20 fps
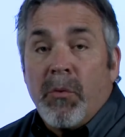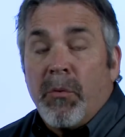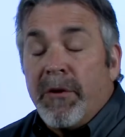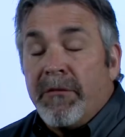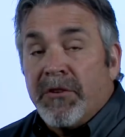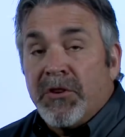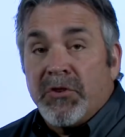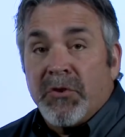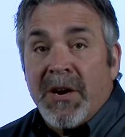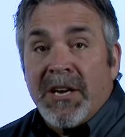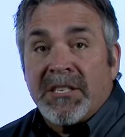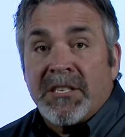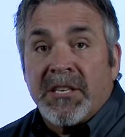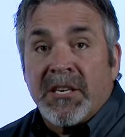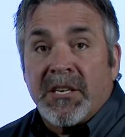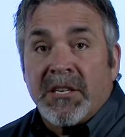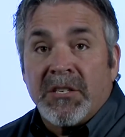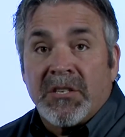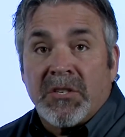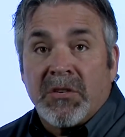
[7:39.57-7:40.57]
We've addressed
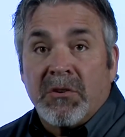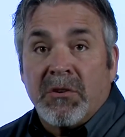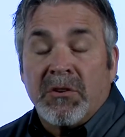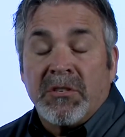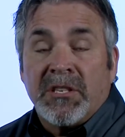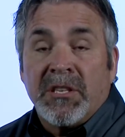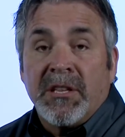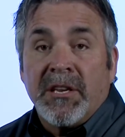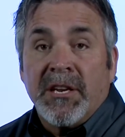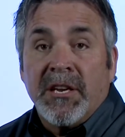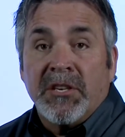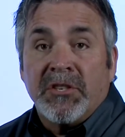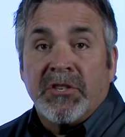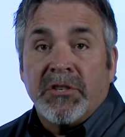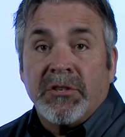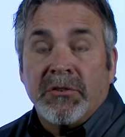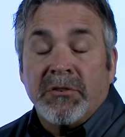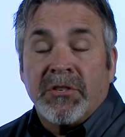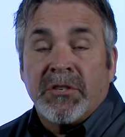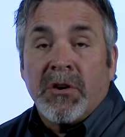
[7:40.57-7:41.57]
the concerns and the
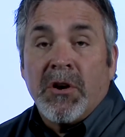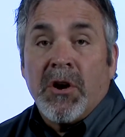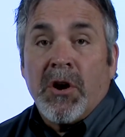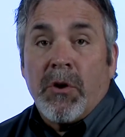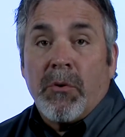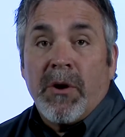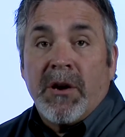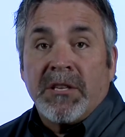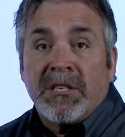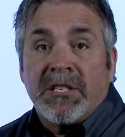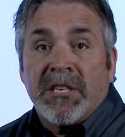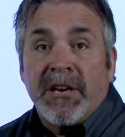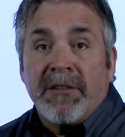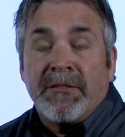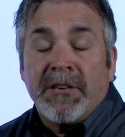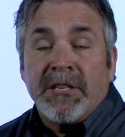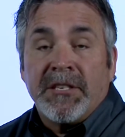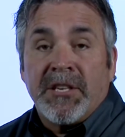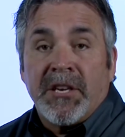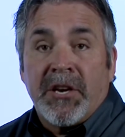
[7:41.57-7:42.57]
issues around
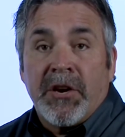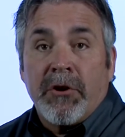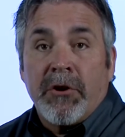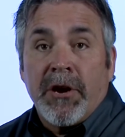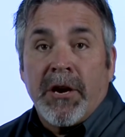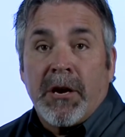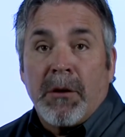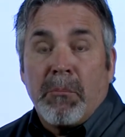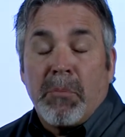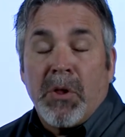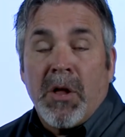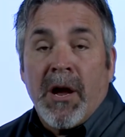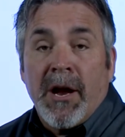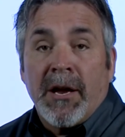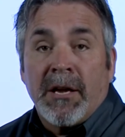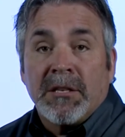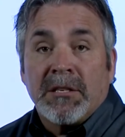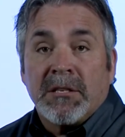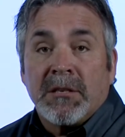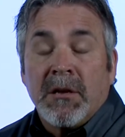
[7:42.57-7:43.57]
safety, security, and
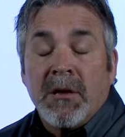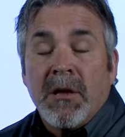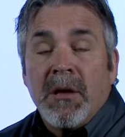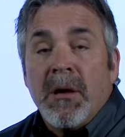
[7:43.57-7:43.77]
compliance.